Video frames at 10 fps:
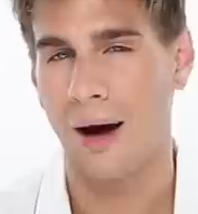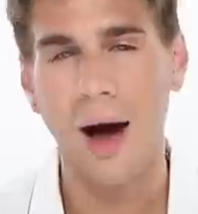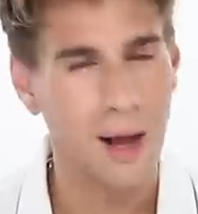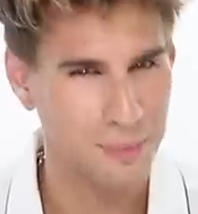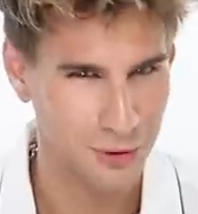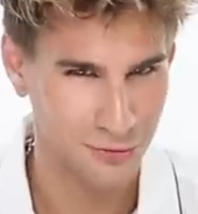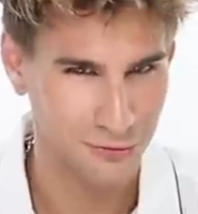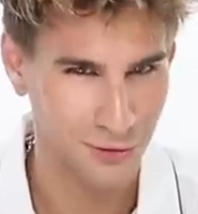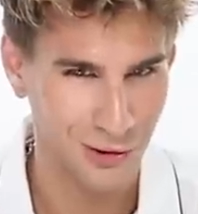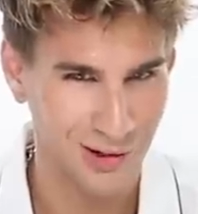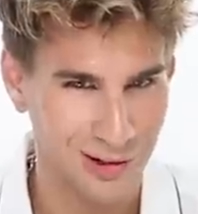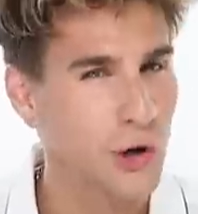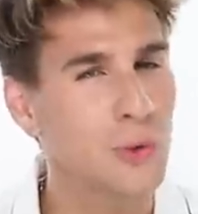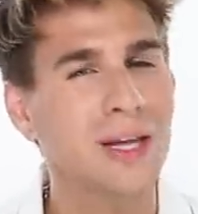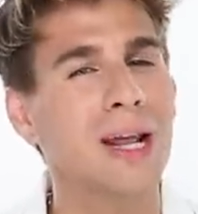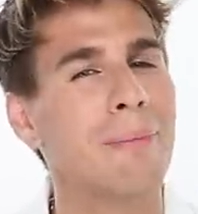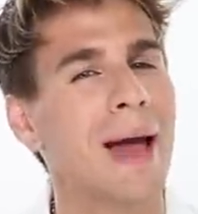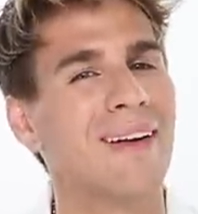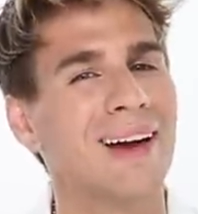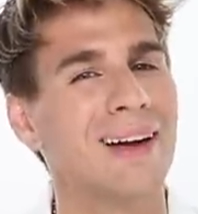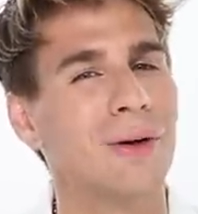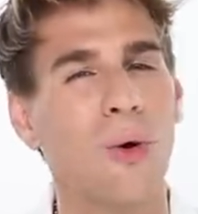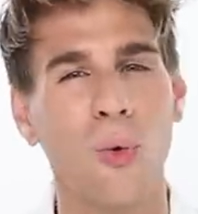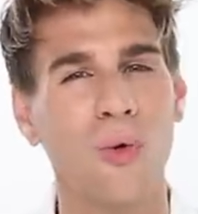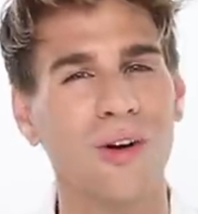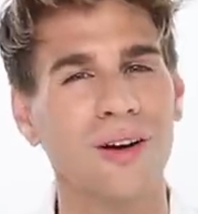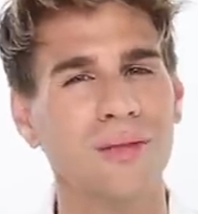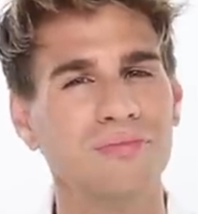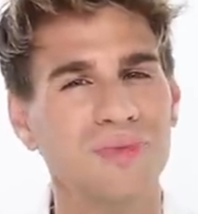Hi, beautiful. Are you getting married or